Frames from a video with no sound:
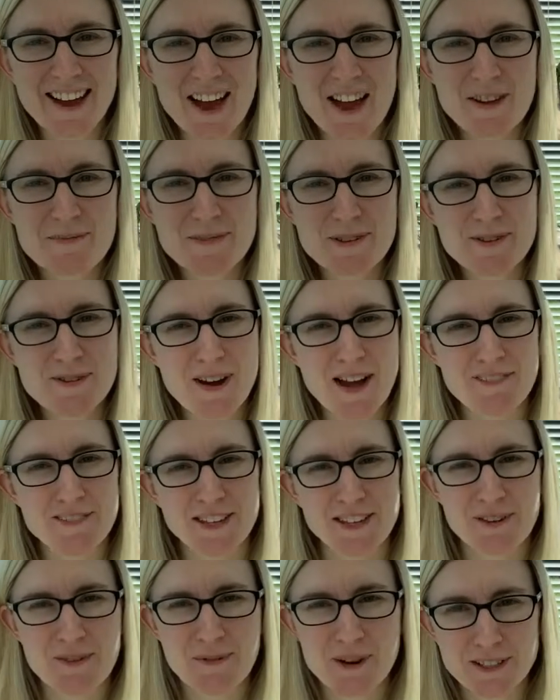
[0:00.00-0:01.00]
I hope you're
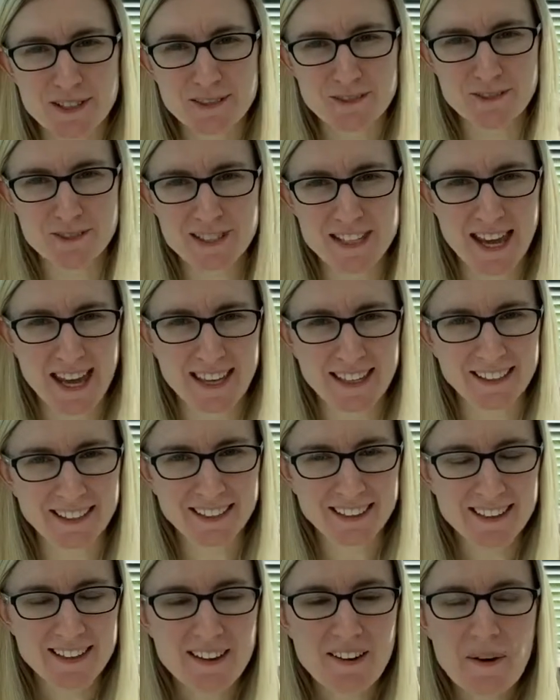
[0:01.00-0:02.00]
having a wonderful day.
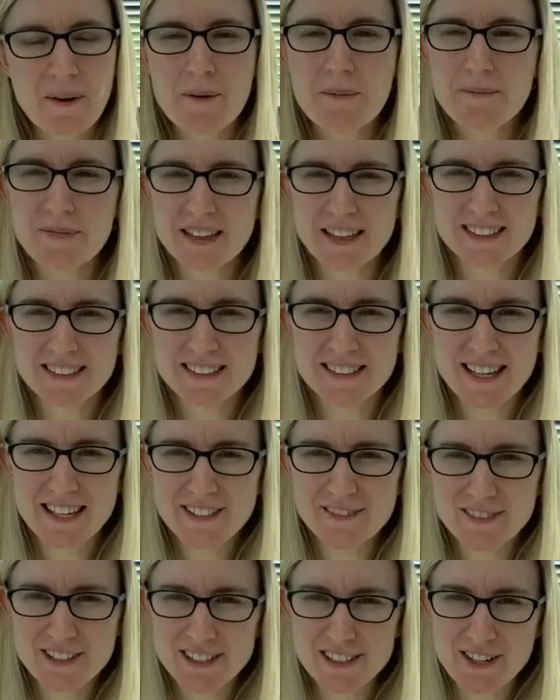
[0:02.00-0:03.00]
In
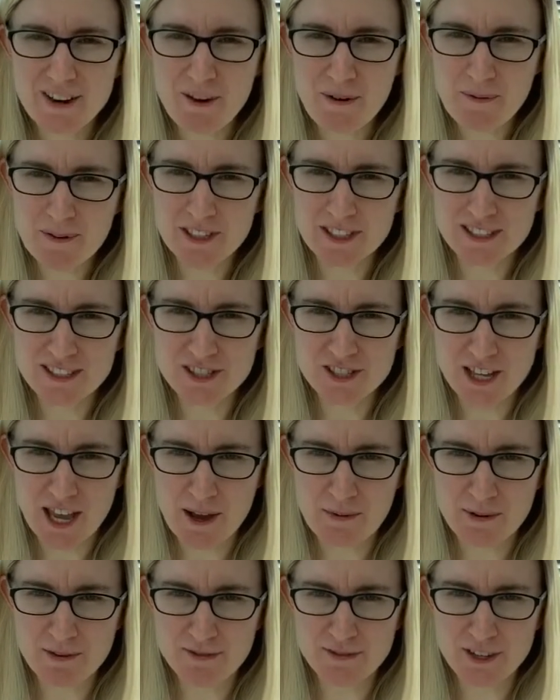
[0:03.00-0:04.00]
today's video, I wanted to
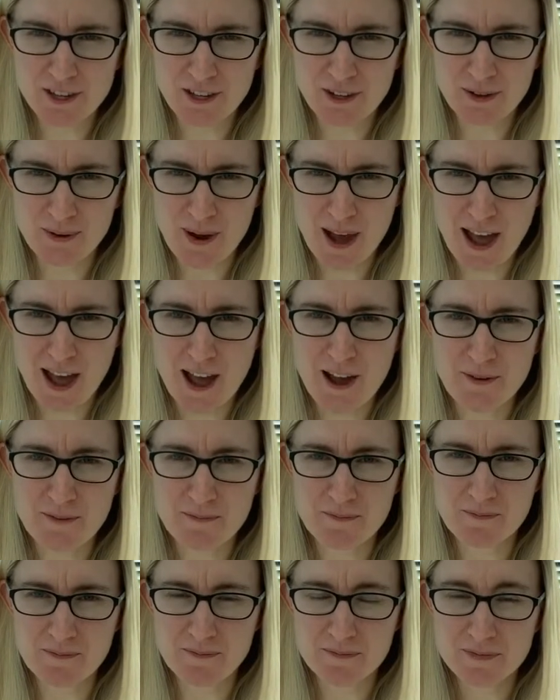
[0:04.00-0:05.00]
share with you
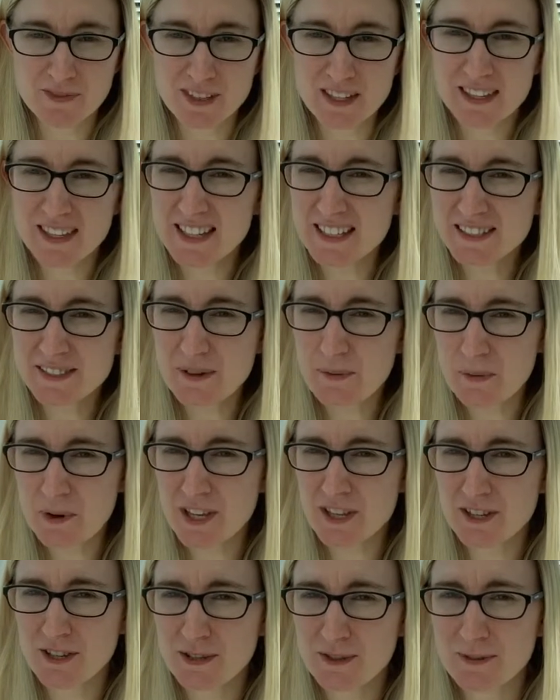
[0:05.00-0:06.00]
the things that we
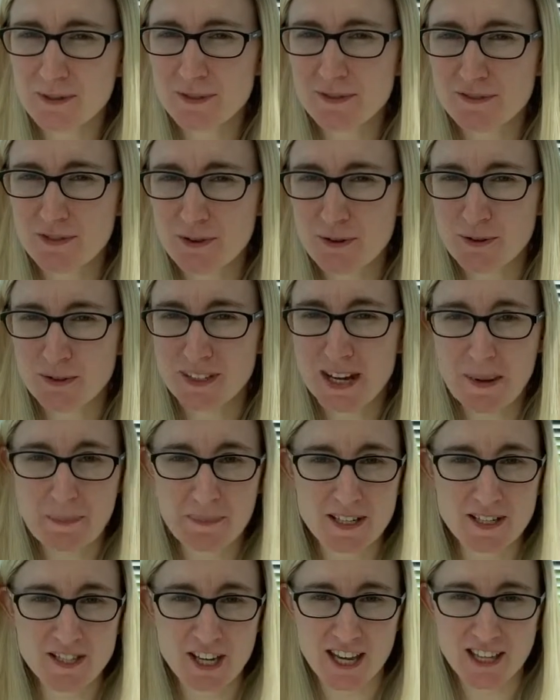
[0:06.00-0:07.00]
use for
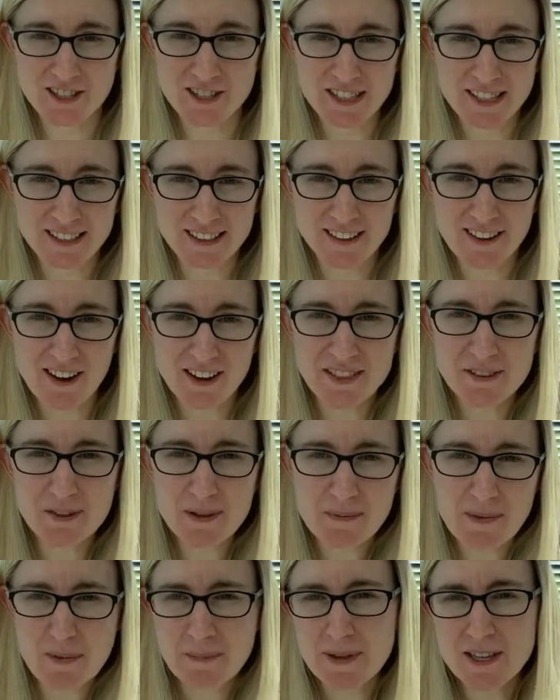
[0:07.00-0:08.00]
nappy changing. I thought
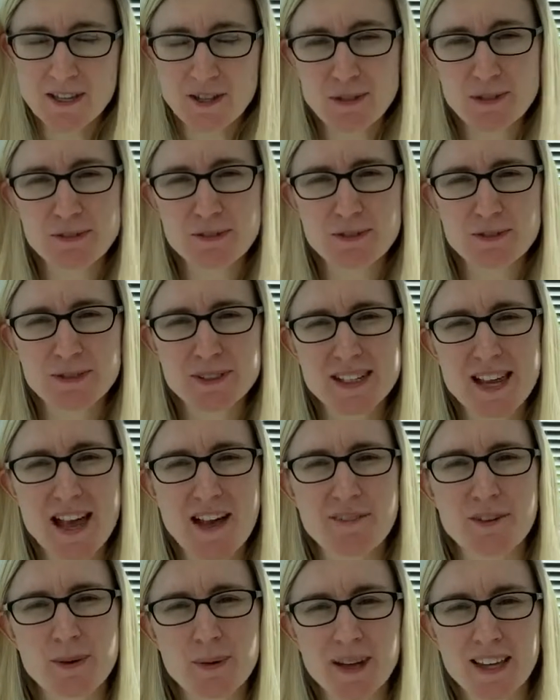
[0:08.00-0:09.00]
it may be useful to
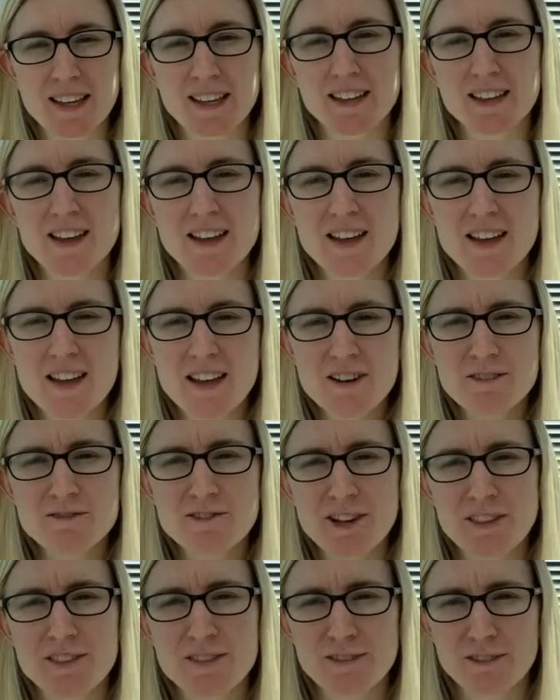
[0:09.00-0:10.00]
have a quick
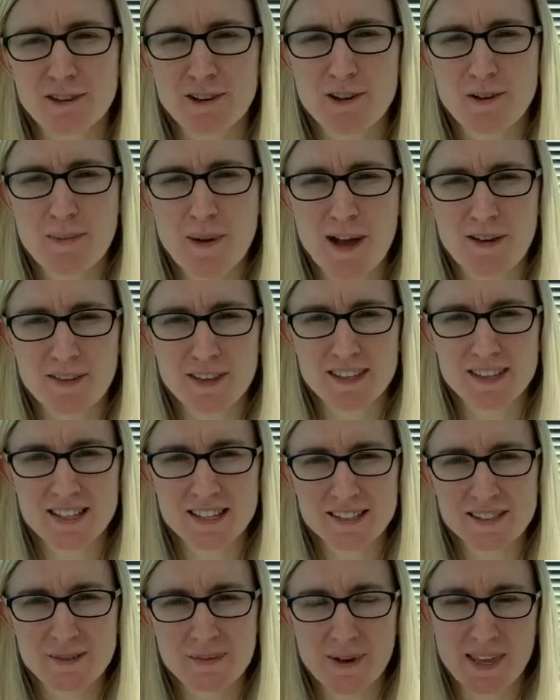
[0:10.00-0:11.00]
run through about the
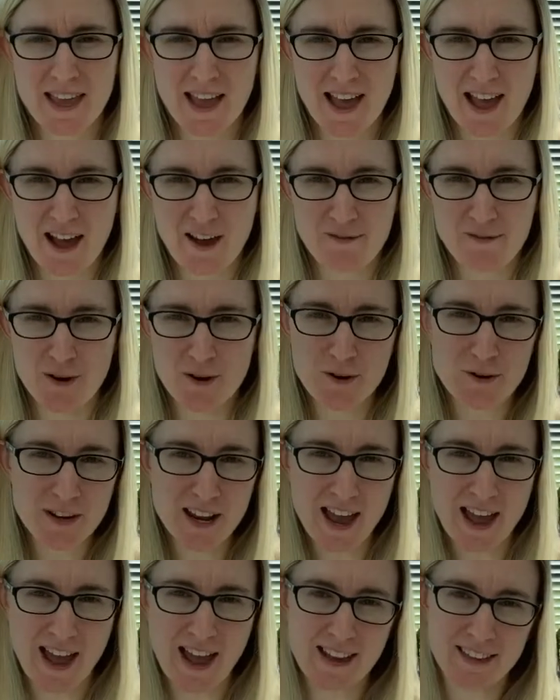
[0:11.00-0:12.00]
things that we have on
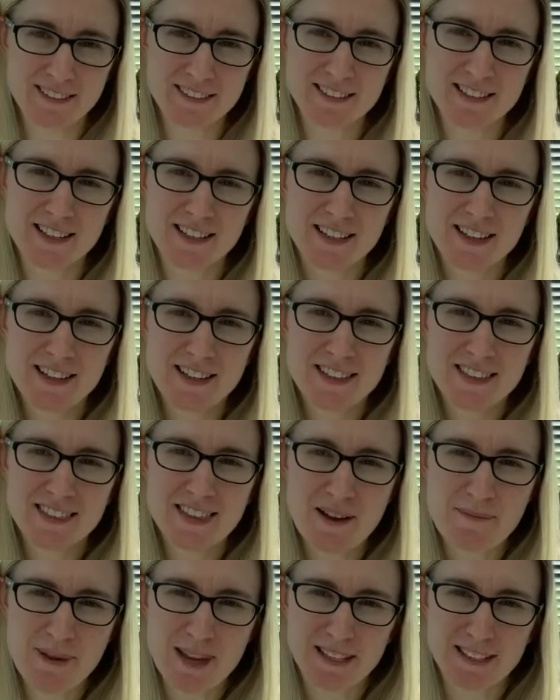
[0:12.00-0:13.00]
hand
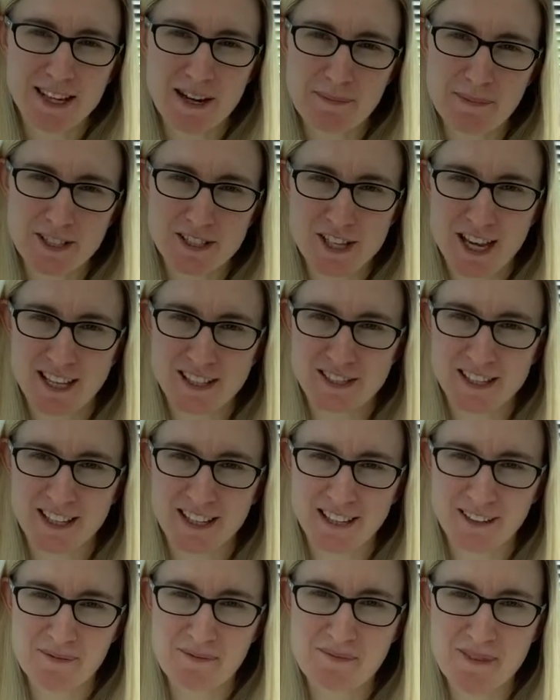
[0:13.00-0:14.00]
that make nappy
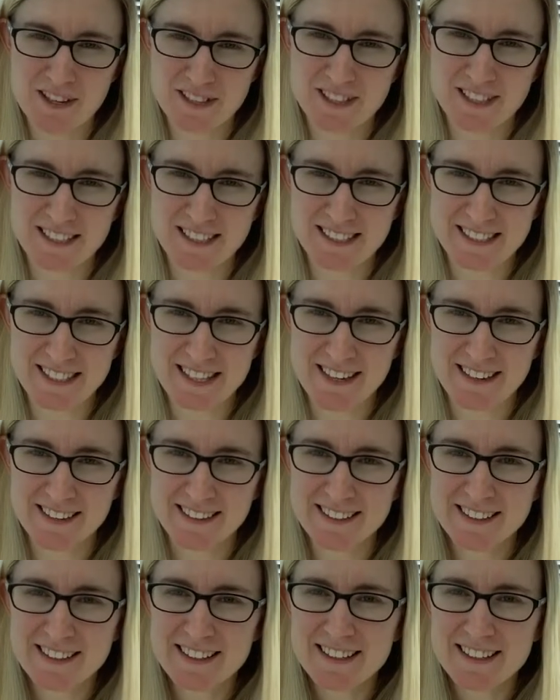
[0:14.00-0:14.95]
changing much easier.